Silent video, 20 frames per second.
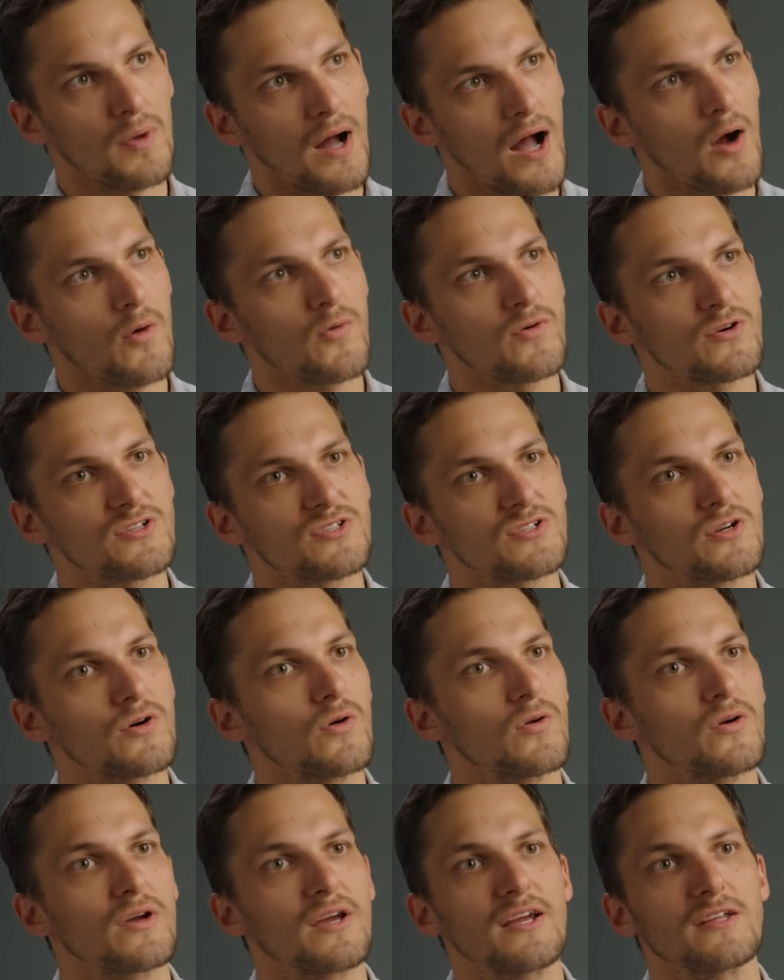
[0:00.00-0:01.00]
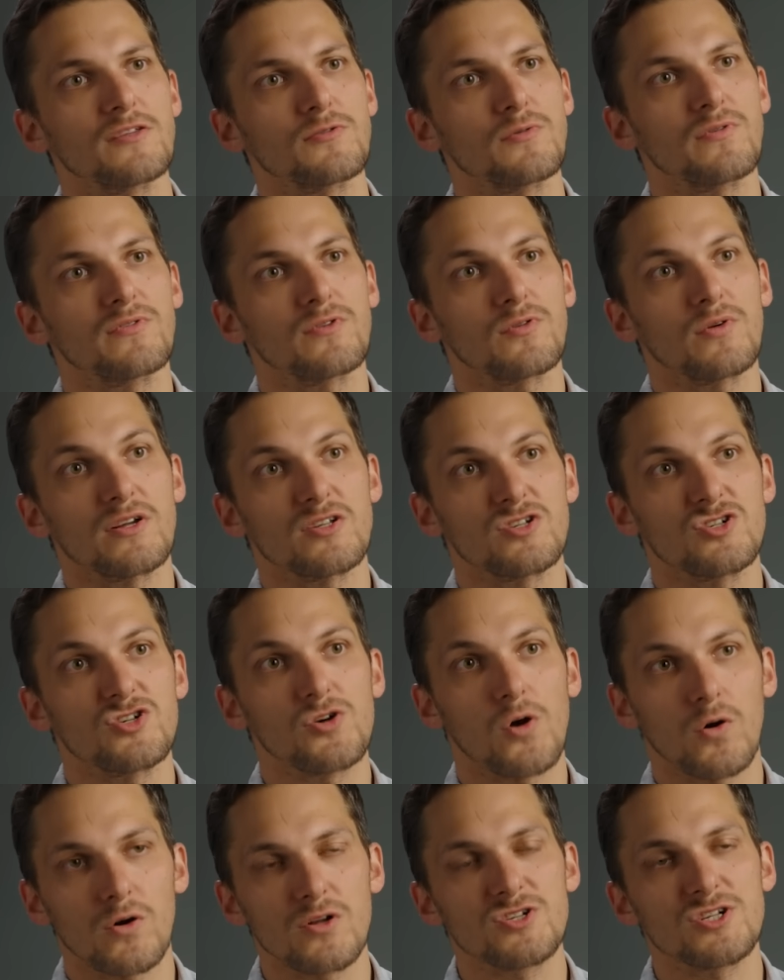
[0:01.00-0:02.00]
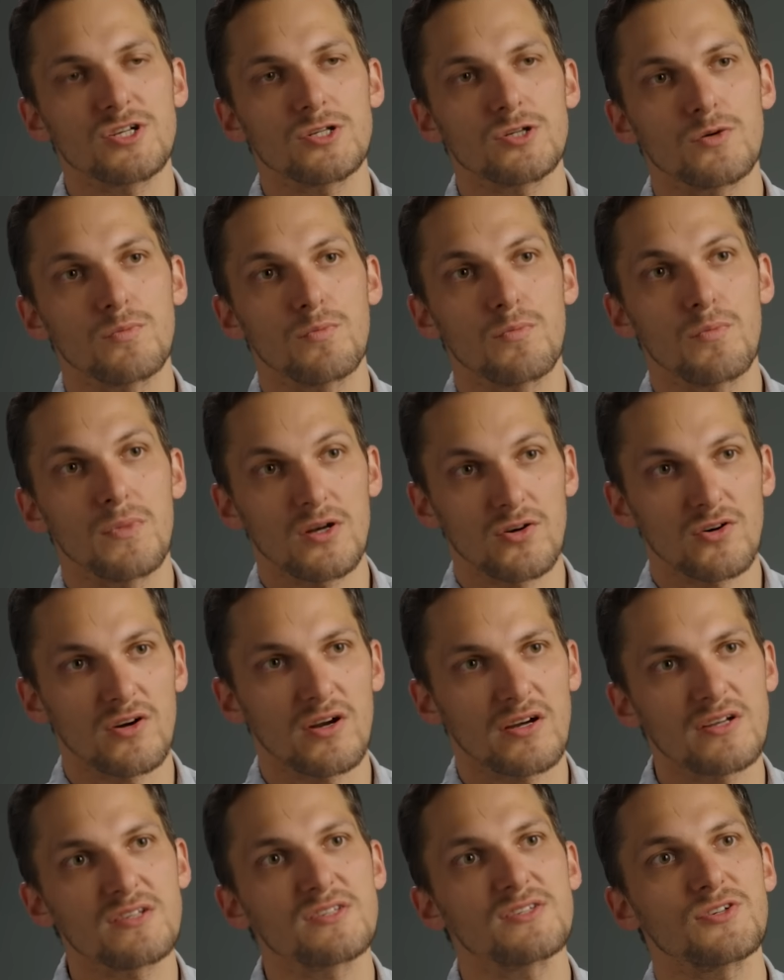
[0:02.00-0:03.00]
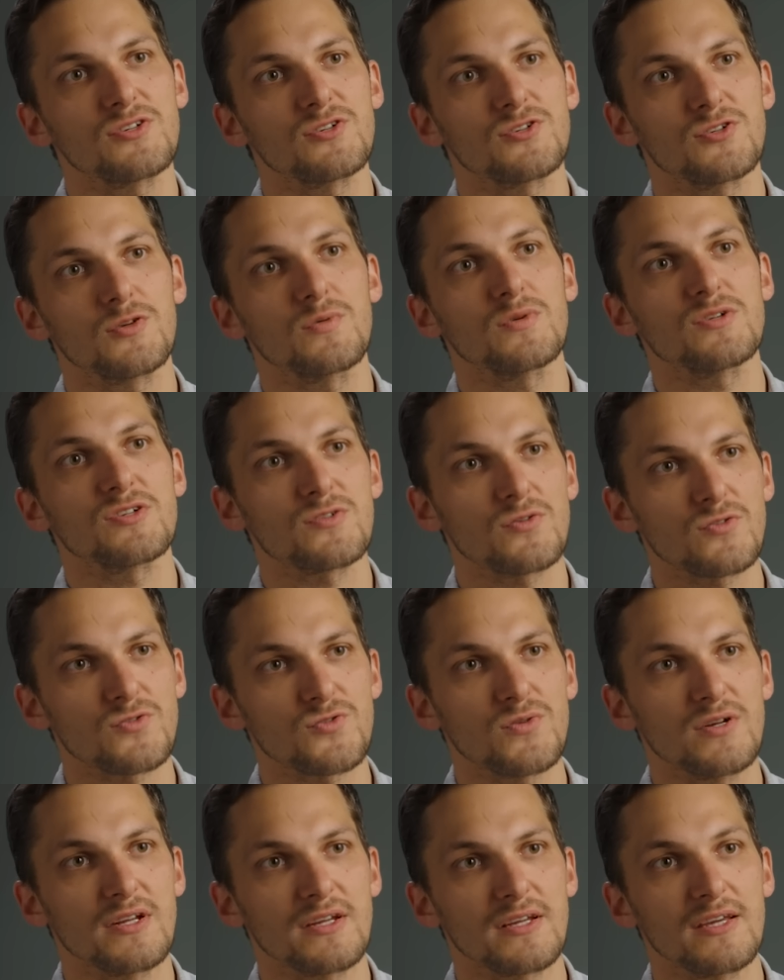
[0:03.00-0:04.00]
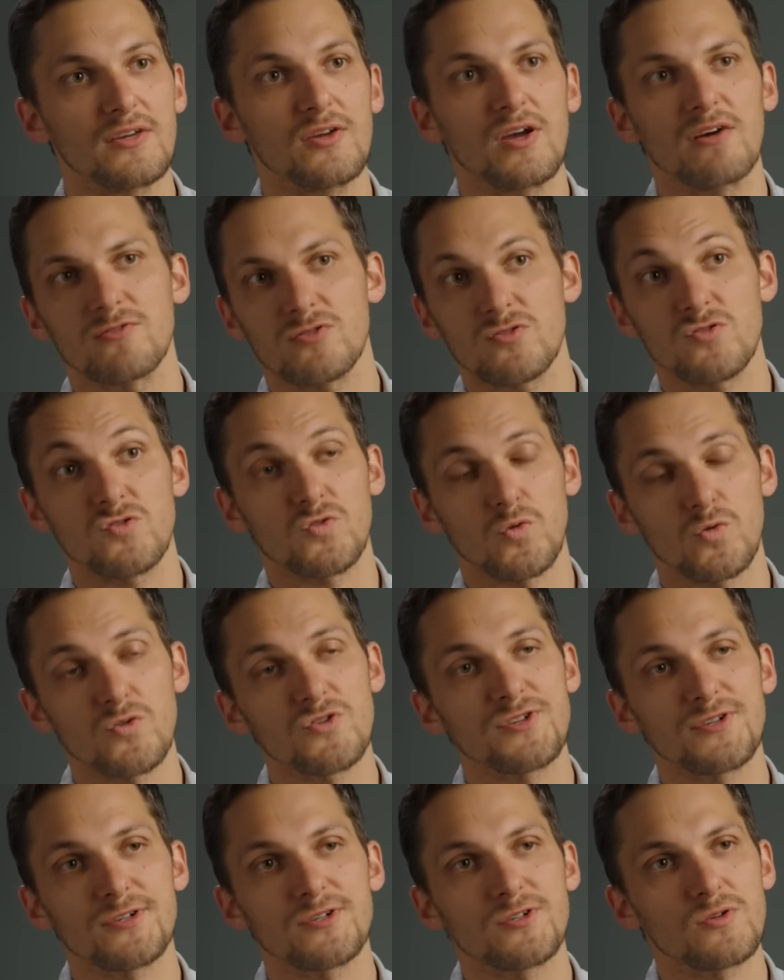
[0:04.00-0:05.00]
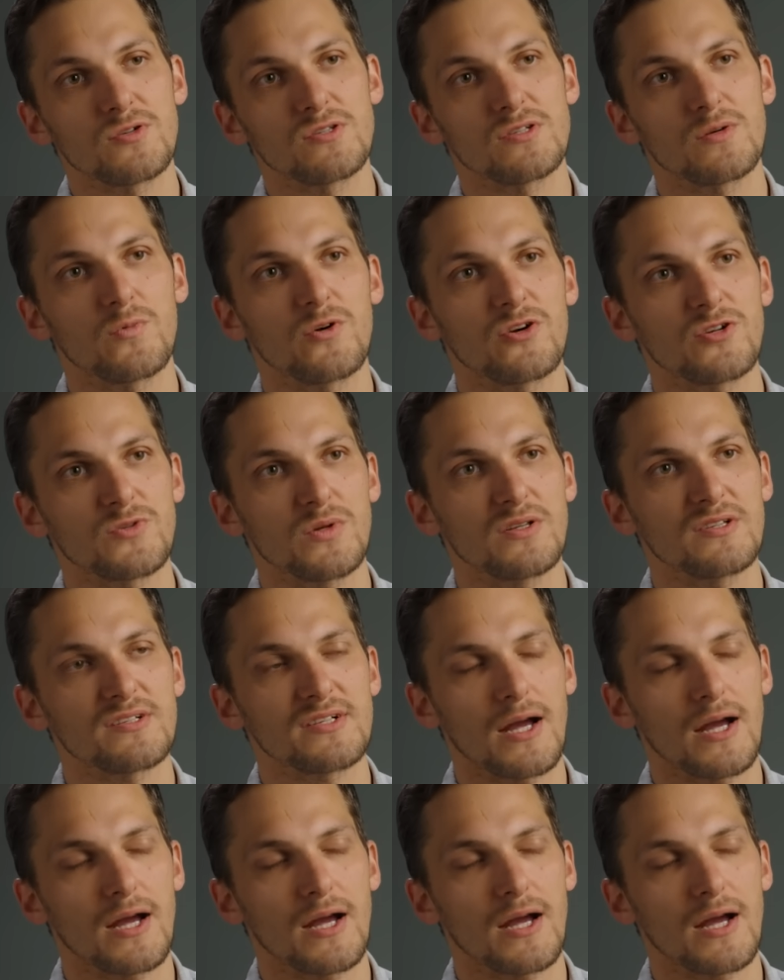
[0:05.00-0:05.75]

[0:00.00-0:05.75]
power is co-located with the right geology to mineralize CO2, which is also really key. You have to store CO2 somewhere as well to